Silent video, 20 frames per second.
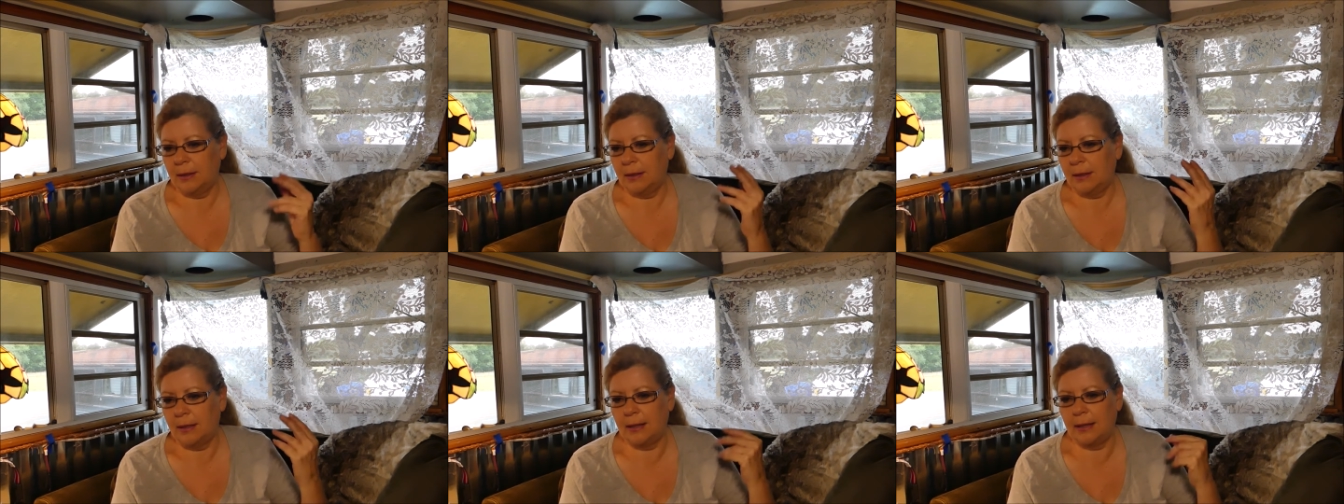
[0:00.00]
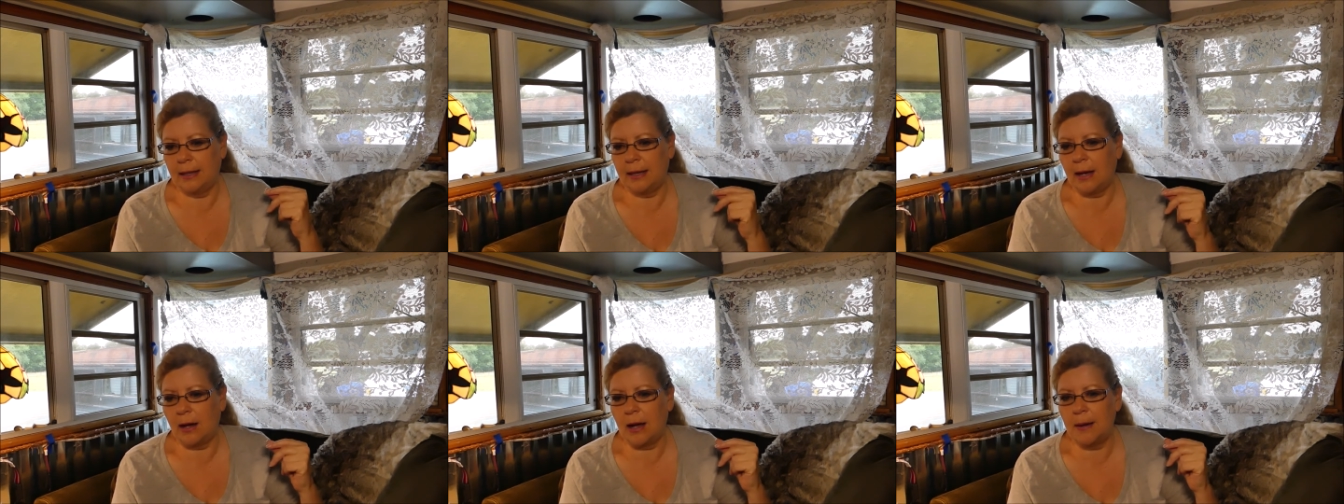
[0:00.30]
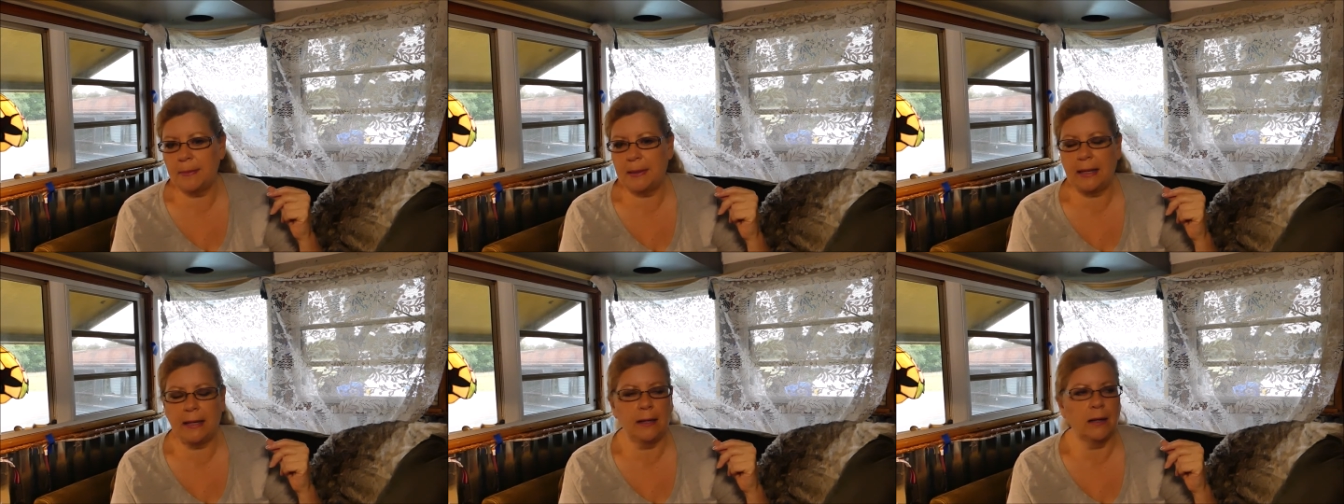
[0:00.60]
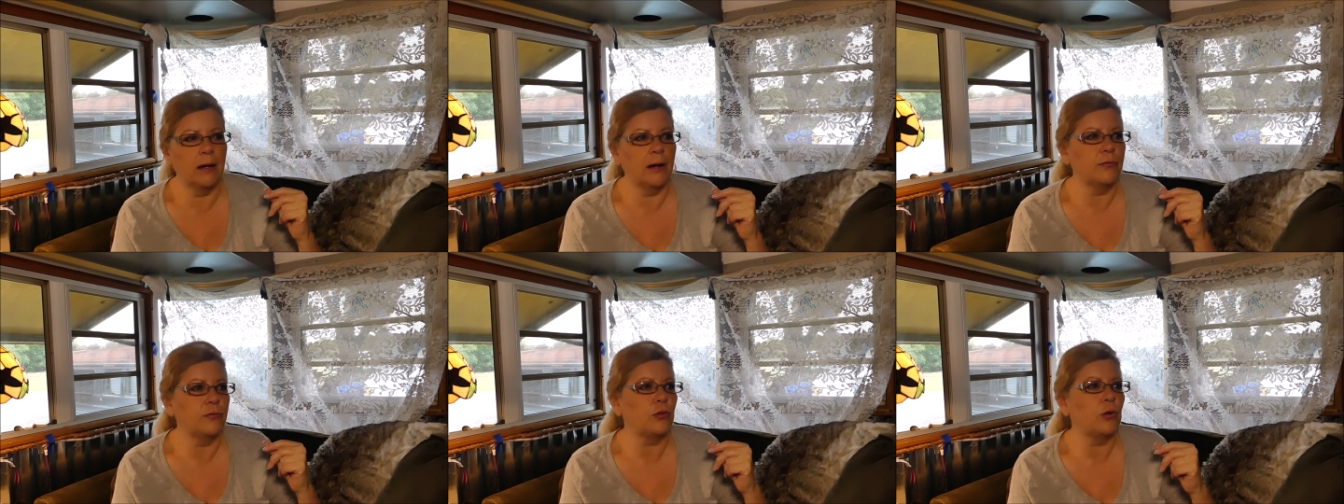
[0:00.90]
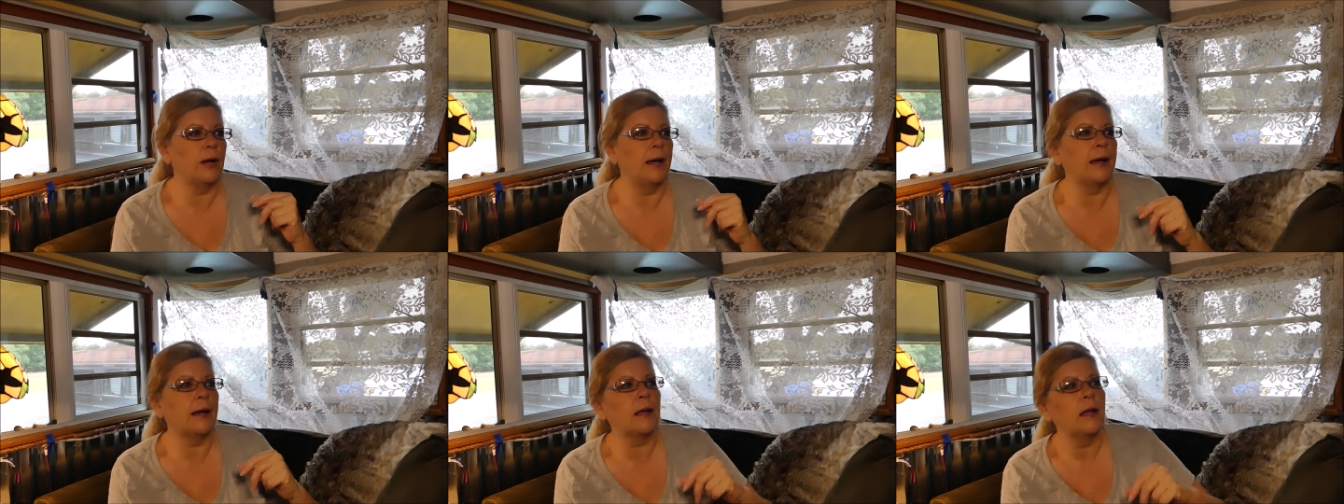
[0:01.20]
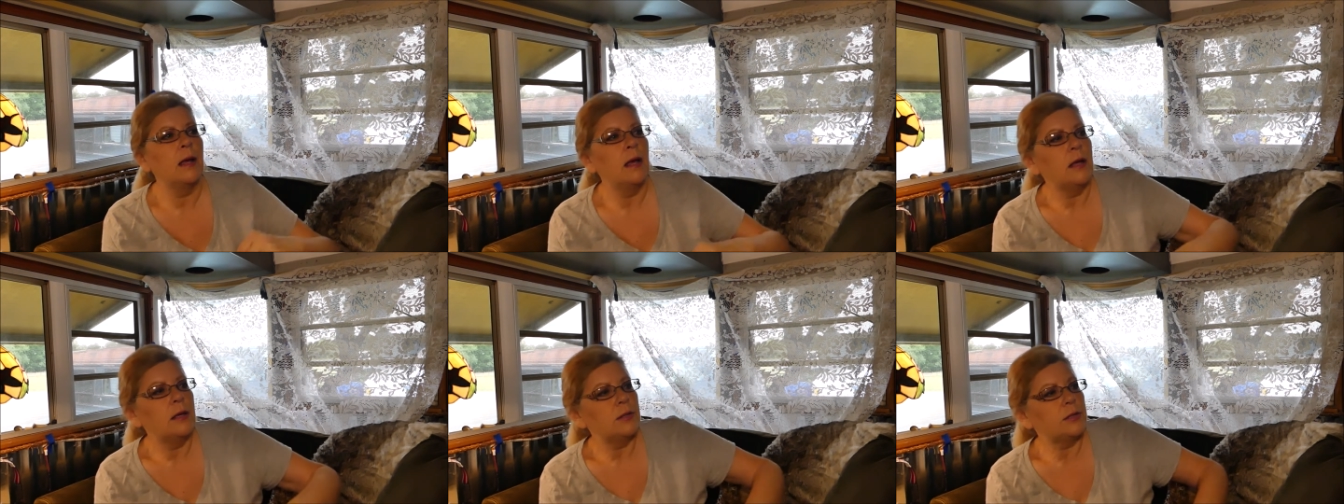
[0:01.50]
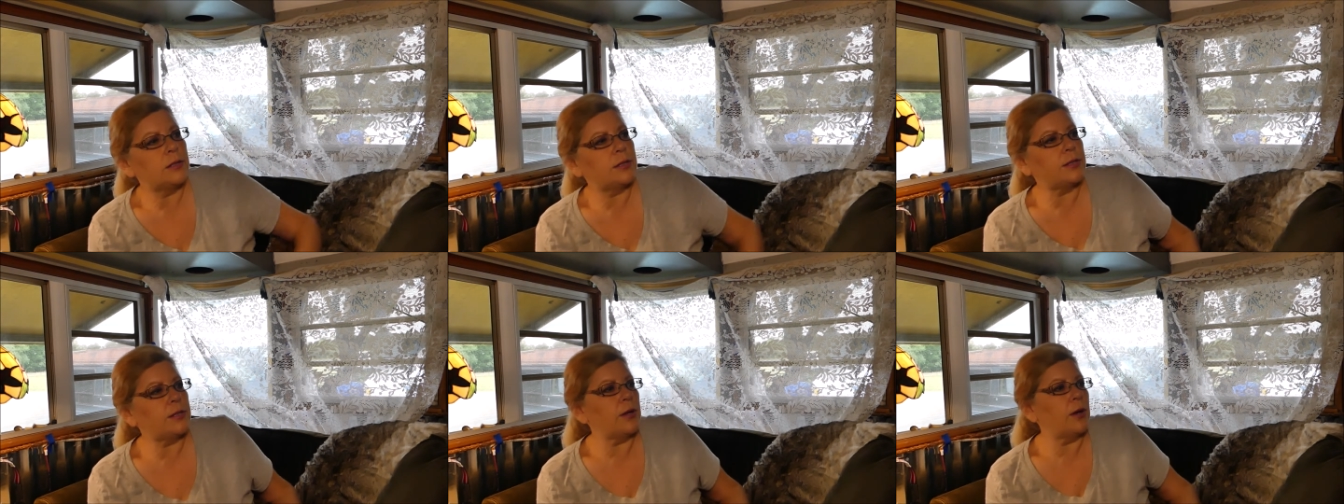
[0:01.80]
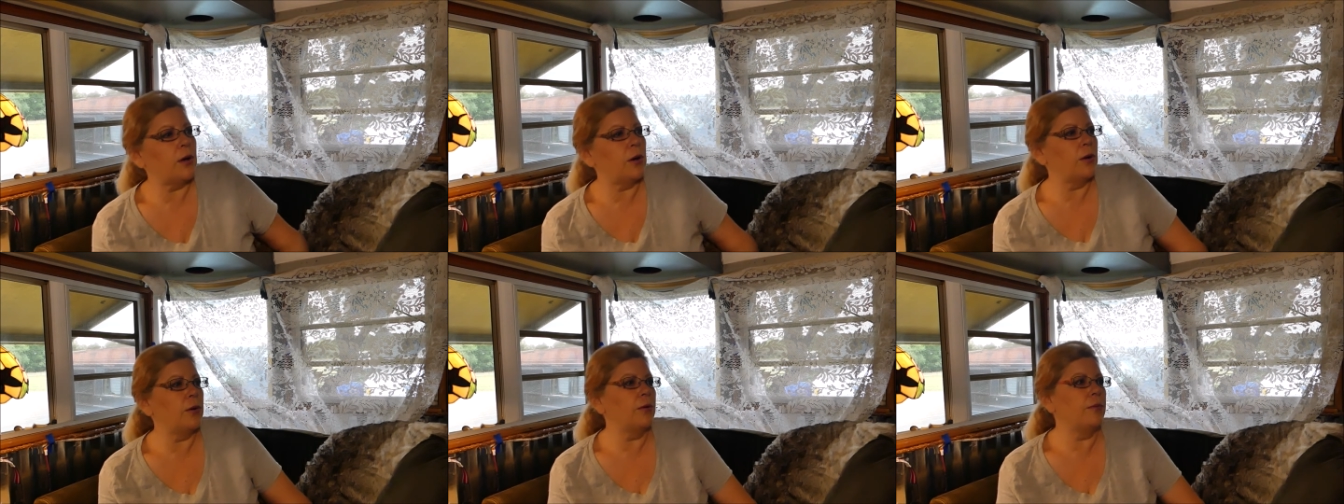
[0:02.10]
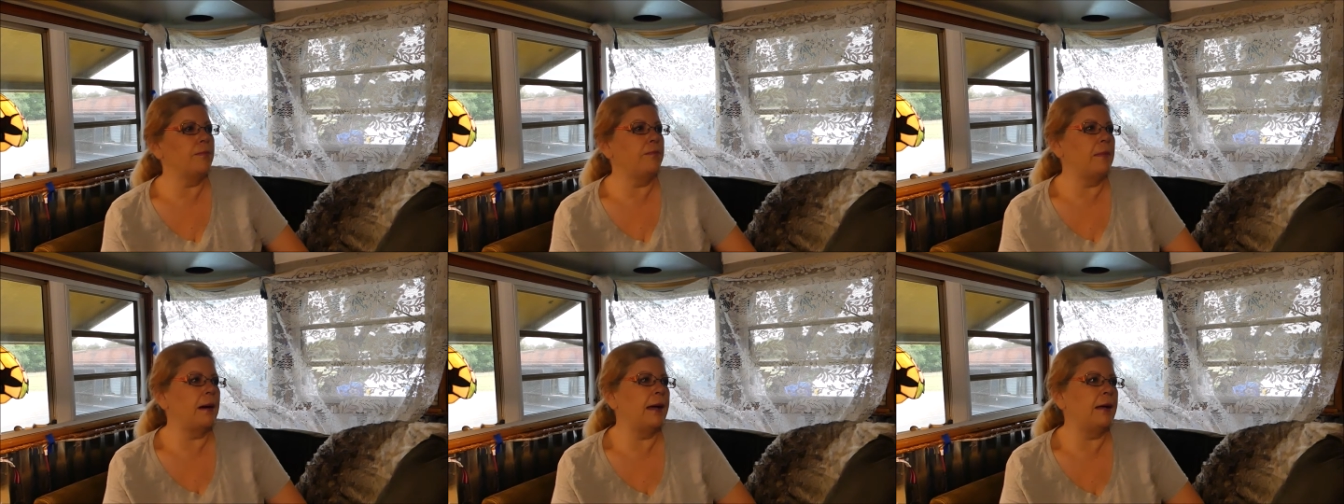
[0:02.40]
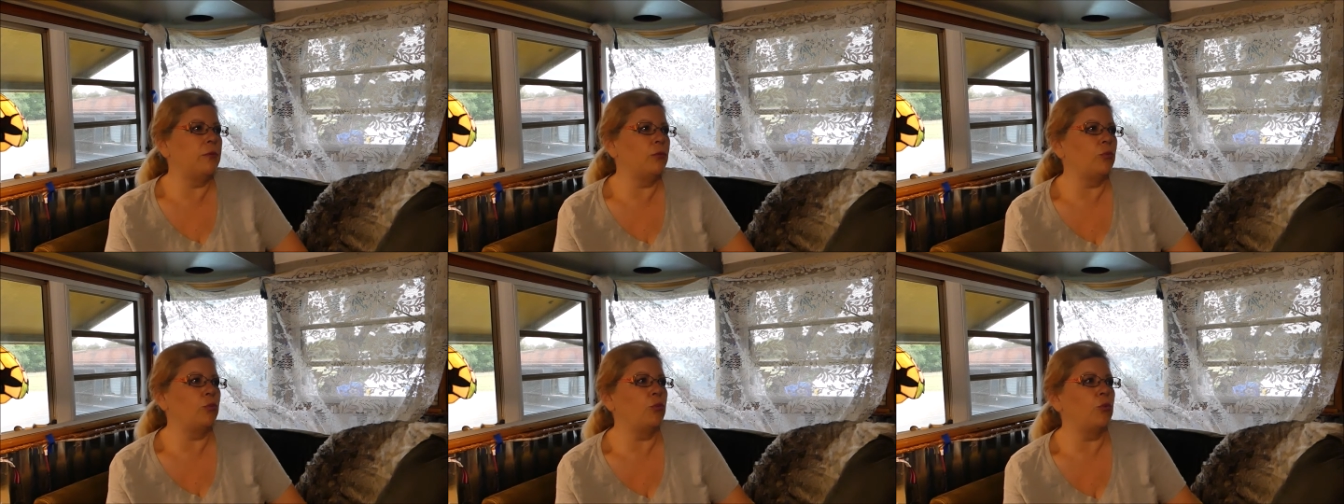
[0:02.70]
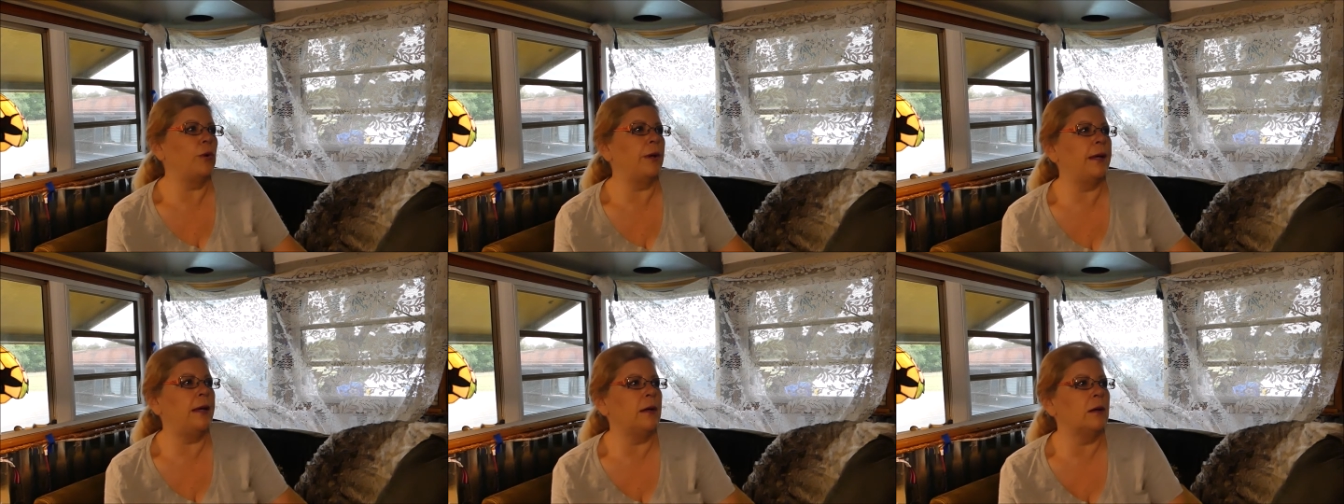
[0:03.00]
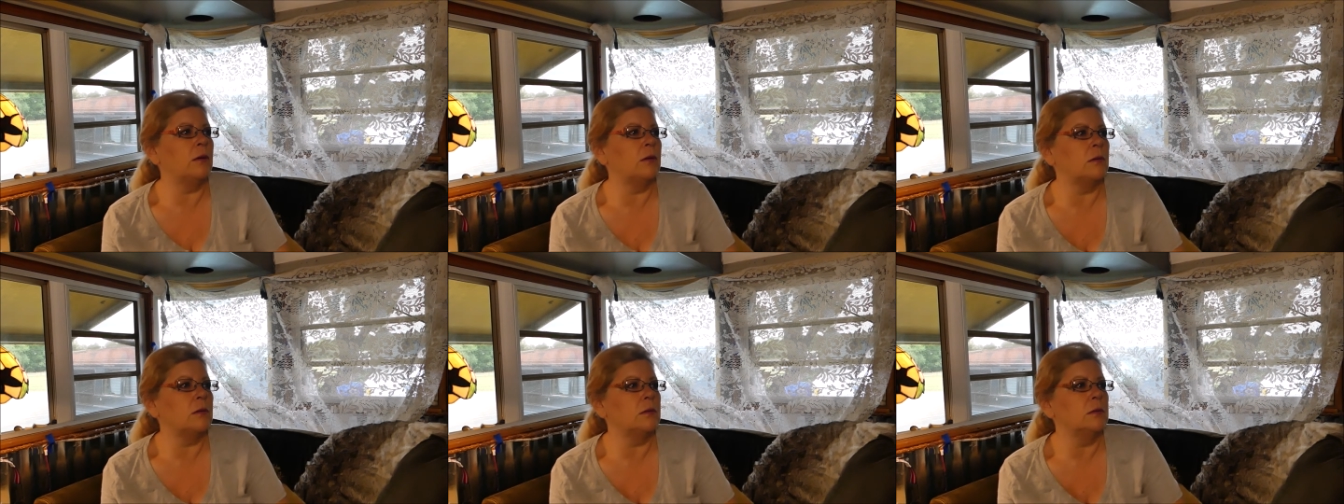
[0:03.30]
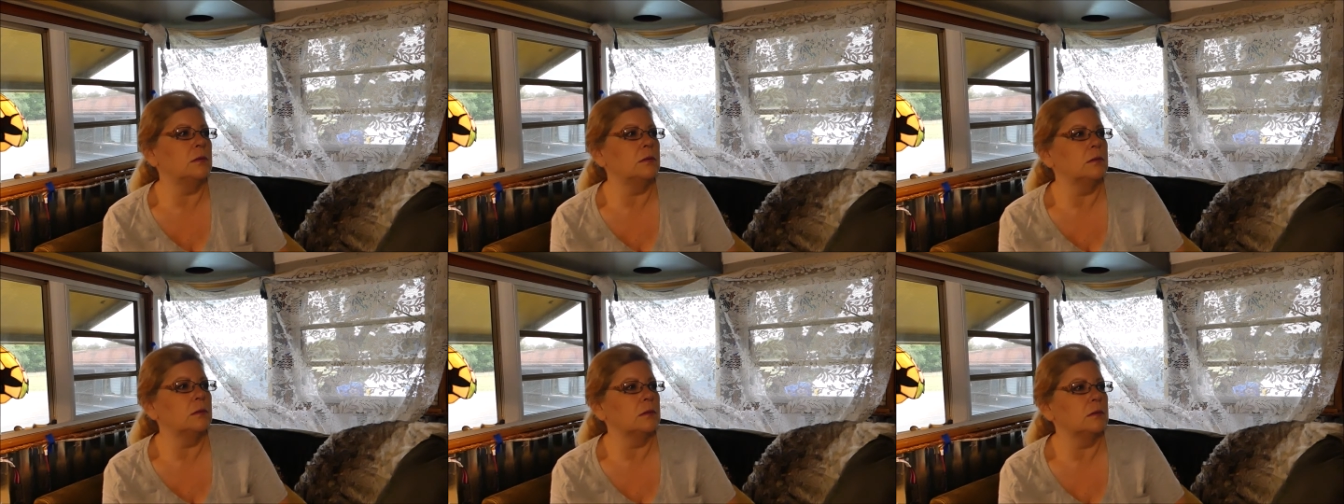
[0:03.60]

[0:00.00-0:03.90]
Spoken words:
Anyhow, I'm getting off track. So my real